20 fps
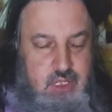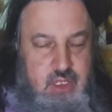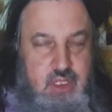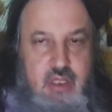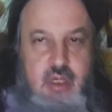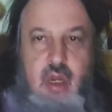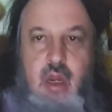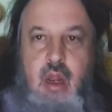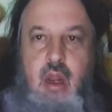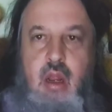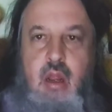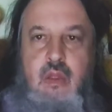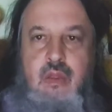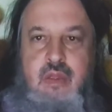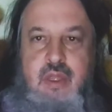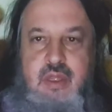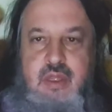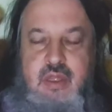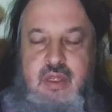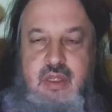is to call
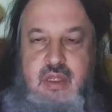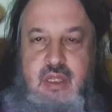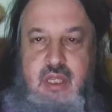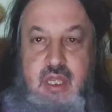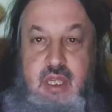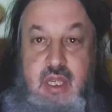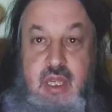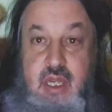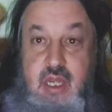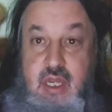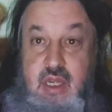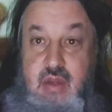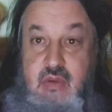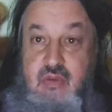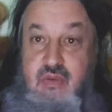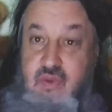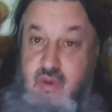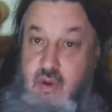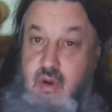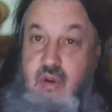this the
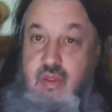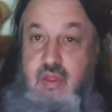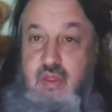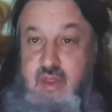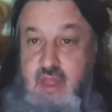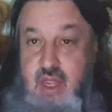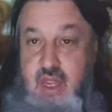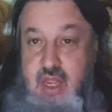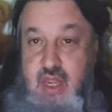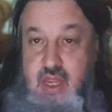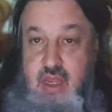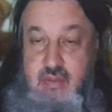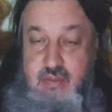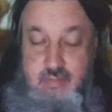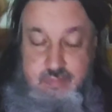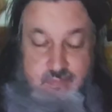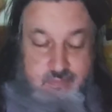fourth day,